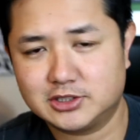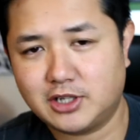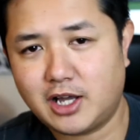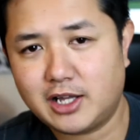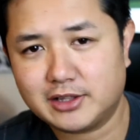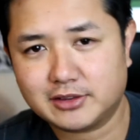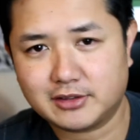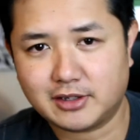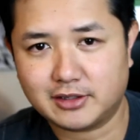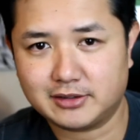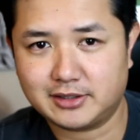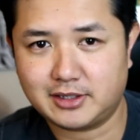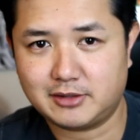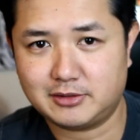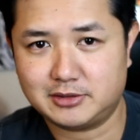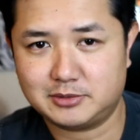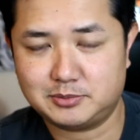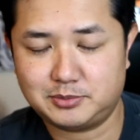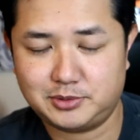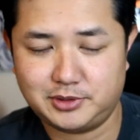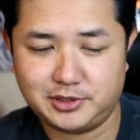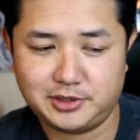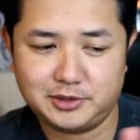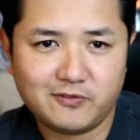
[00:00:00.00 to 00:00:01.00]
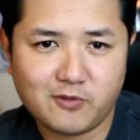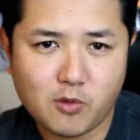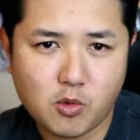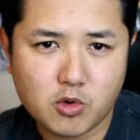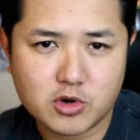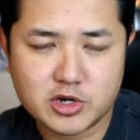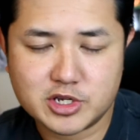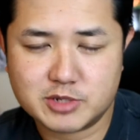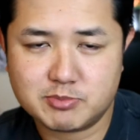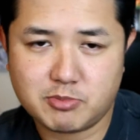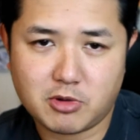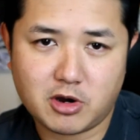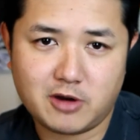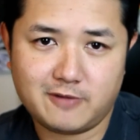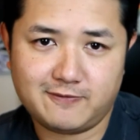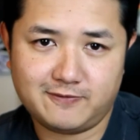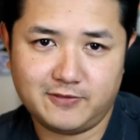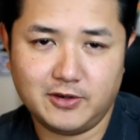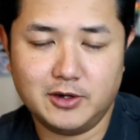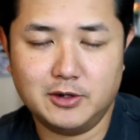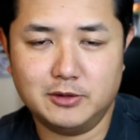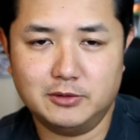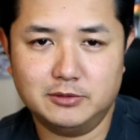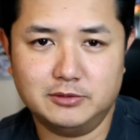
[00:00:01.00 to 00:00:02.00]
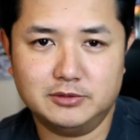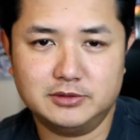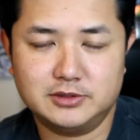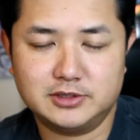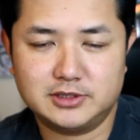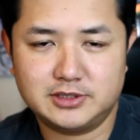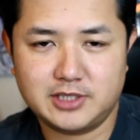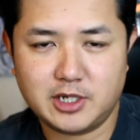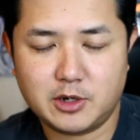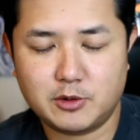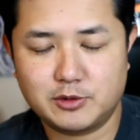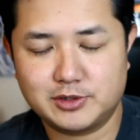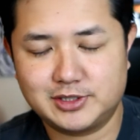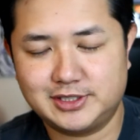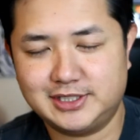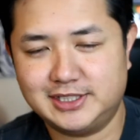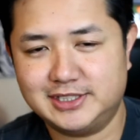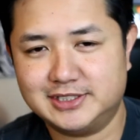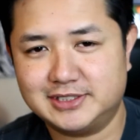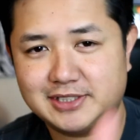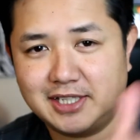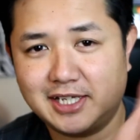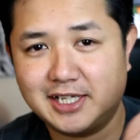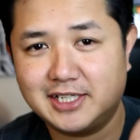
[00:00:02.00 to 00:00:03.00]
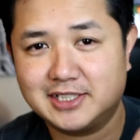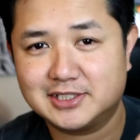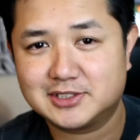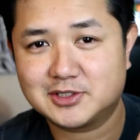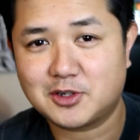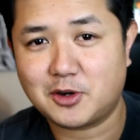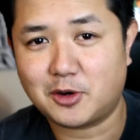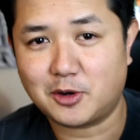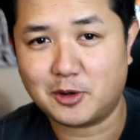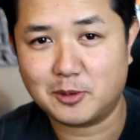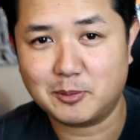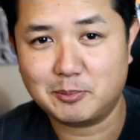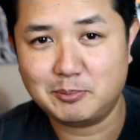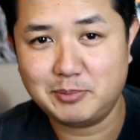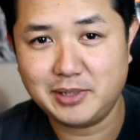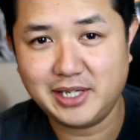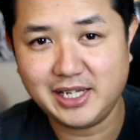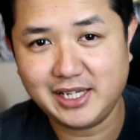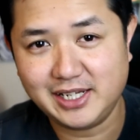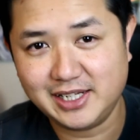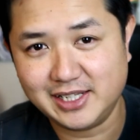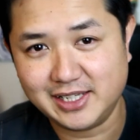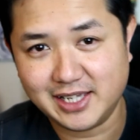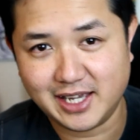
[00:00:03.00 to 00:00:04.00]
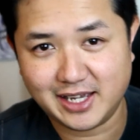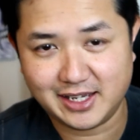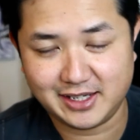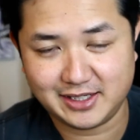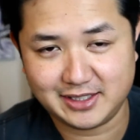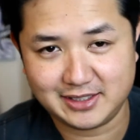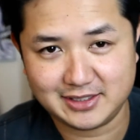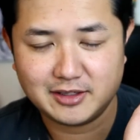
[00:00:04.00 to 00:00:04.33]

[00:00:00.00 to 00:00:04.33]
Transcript: I thought that was pretty cool. For smartphones, there was these things called PDA.